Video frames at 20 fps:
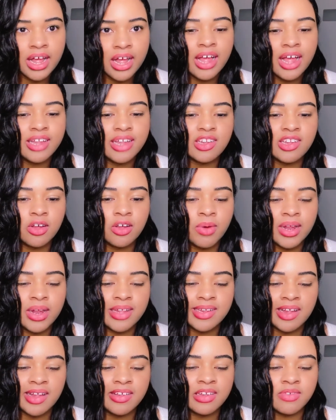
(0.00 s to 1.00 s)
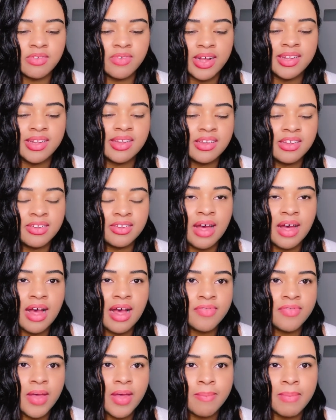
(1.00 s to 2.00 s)
And so while it sounds racist to
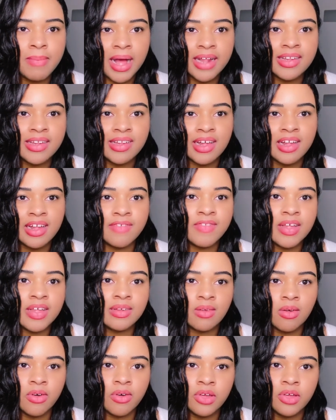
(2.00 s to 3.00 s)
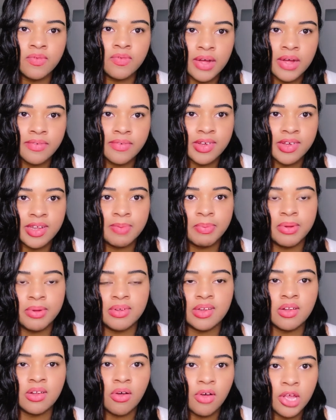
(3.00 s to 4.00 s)
have that mindset, if that's all you've ever
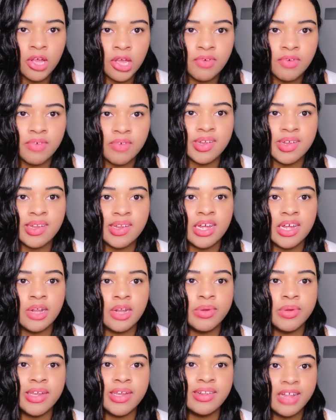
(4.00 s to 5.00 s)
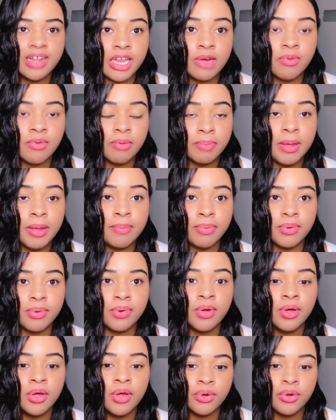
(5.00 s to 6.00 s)
experienced, all you've ever seen was dealing with
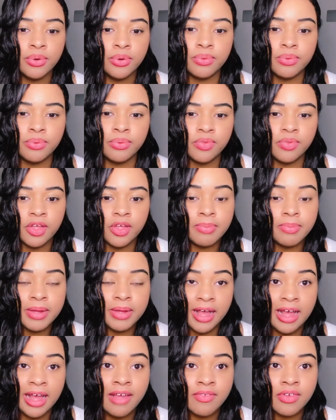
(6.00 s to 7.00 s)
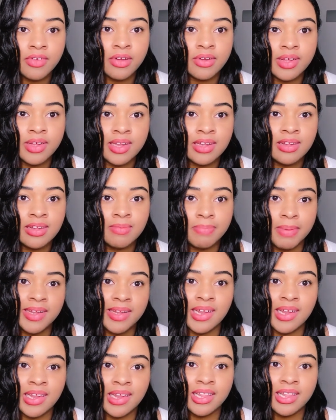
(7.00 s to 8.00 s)
people who their behavior is
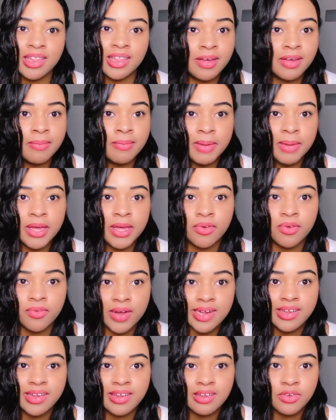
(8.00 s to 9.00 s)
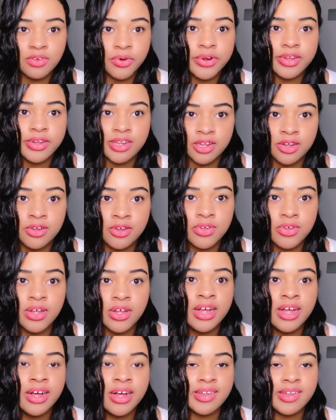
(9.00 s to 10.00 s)
basically them being racist towards you,
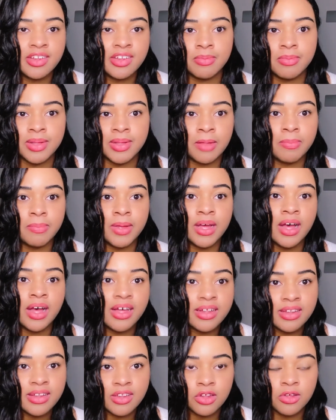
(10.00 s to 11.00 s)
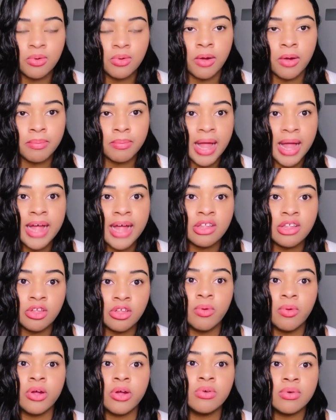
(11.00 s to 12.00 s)
assuming that because you are black, that
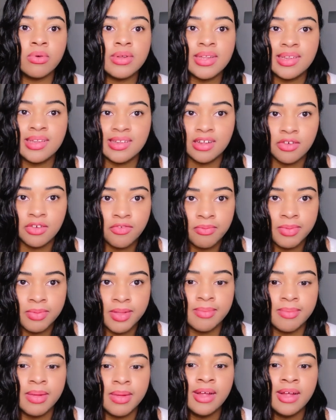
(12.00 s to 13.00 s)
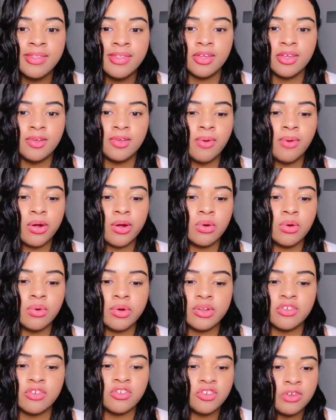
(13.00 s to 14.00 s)
you are going to steal from them, that you are going
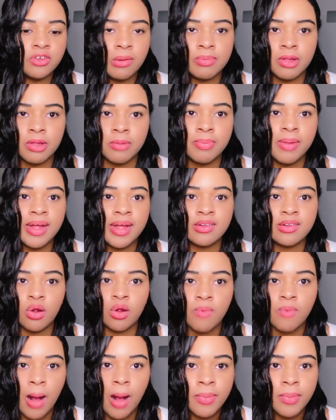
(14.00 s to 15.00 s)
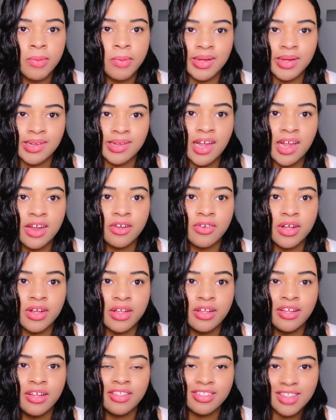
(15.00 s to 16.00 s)
to shoot up their place or rob them, etc.,
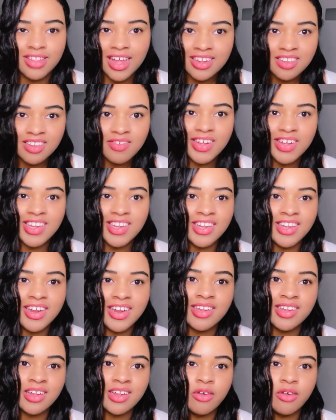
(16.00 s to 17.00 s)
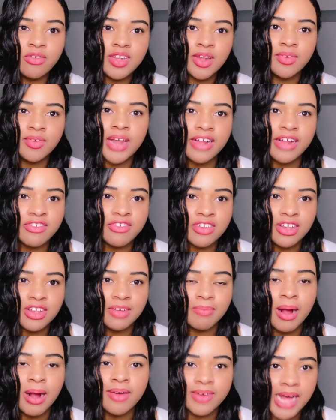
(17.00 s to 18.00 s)
that's racist in itself. So naturally,
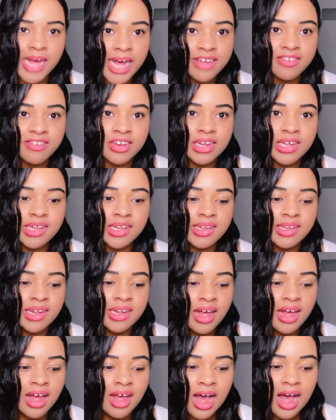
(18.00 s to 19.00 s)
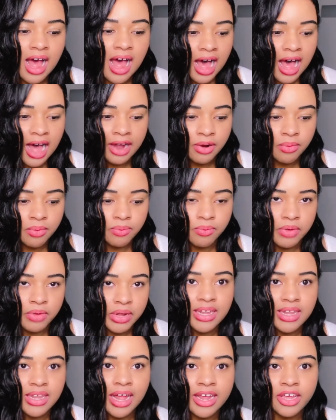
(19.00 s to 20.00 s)
my reaction is, I don't
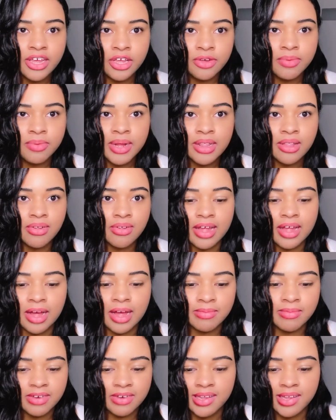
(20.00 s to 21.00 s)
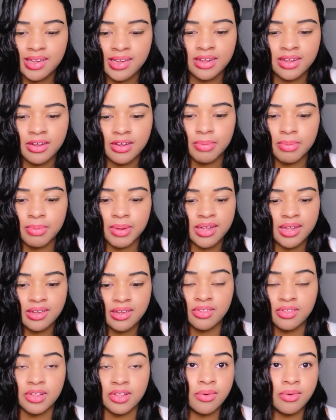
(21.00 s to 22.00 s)
really like you either. Like, I'm just here because
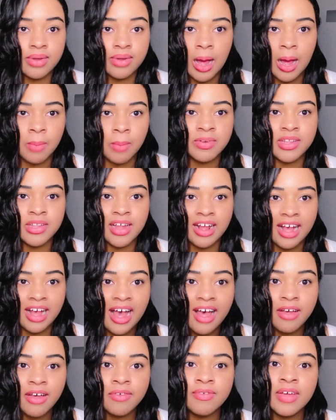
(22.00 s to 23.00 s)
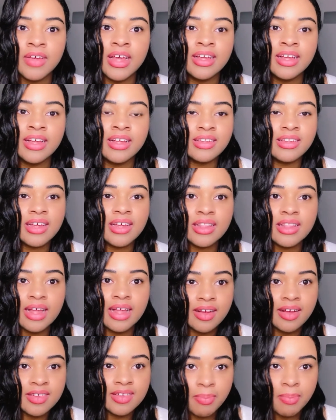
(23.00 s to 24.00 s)
you're the only option that I have to get the
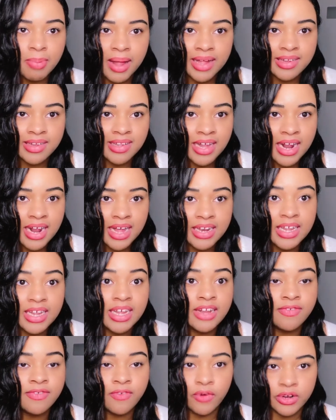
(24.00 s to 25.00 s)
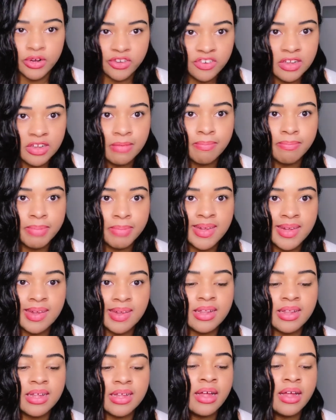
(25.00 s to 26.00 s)
hair supplies that I need for cheap,
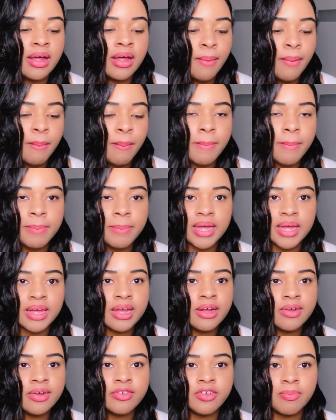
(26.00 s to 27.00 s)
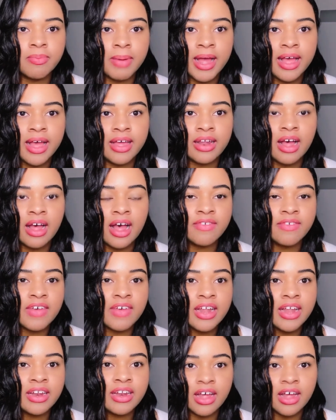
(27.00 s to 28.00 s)
basically. But being here in Japan, I have
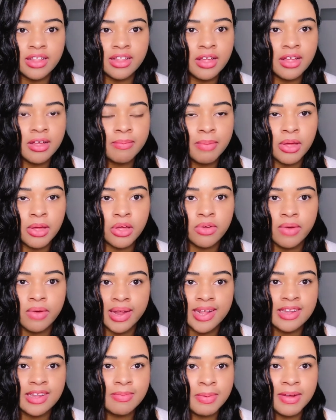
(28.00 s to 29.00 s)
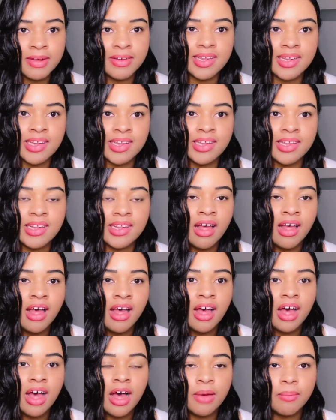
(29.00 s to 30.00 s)
had nothing but great experiences
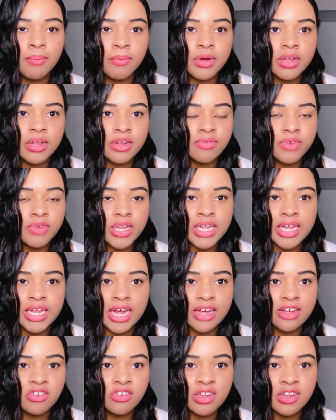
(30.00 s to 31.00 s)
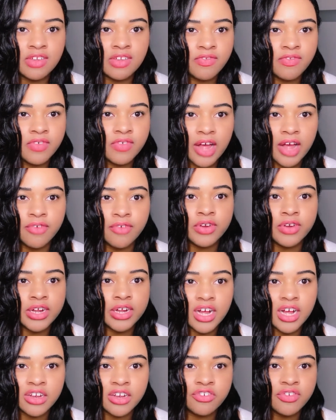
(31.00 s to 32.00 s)
with really Asians of every
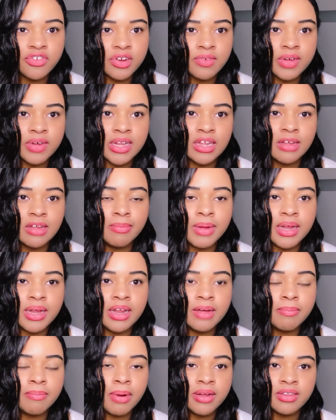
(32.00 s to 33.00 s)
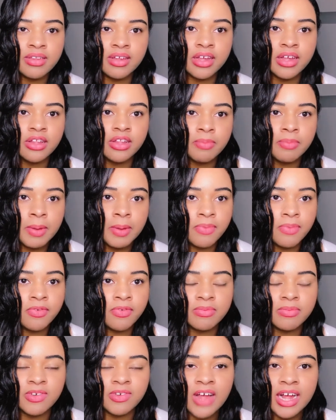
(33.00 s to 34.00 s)
country, really, but in particular people
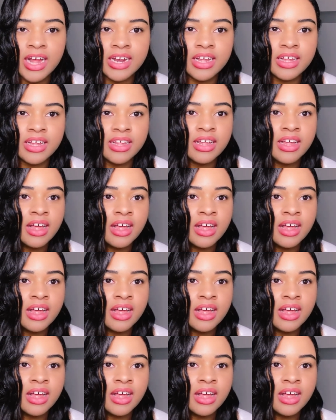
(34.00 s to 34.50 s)
from China,